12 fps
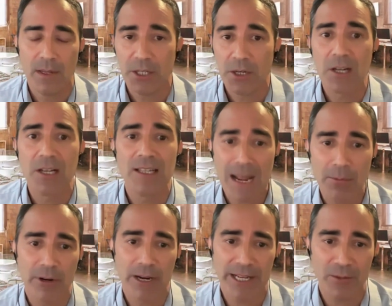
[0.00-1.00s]
you're
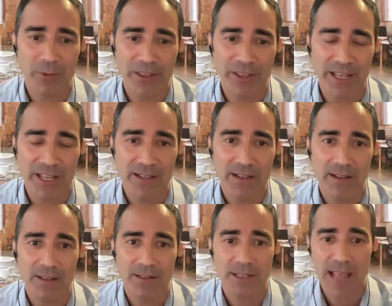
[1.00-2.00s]
collaborating with it
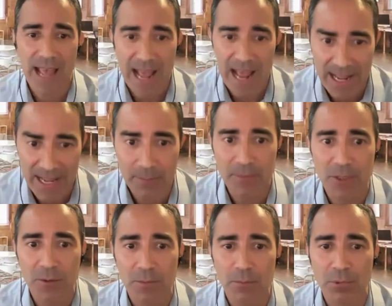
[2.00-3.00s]
and
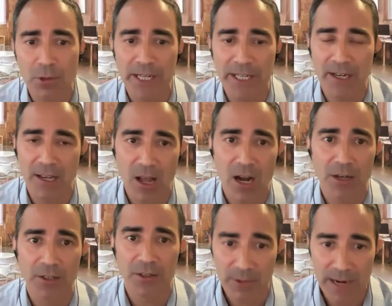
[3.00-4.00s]
prodding it
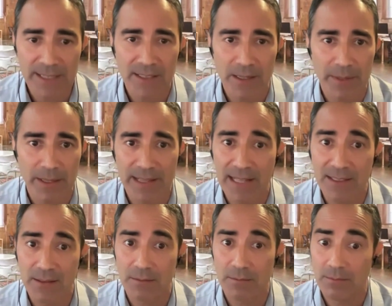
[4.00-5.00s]
along to write something
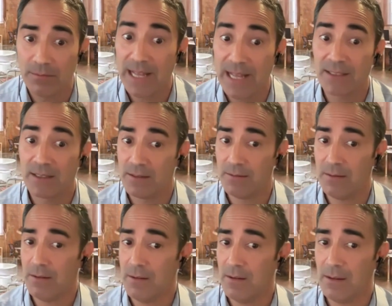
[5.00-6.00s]
that's
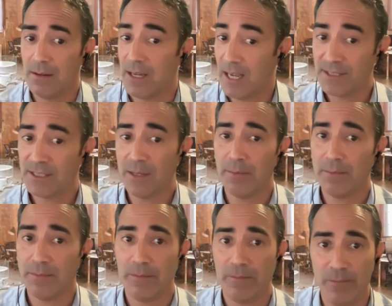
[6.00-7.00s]
custom.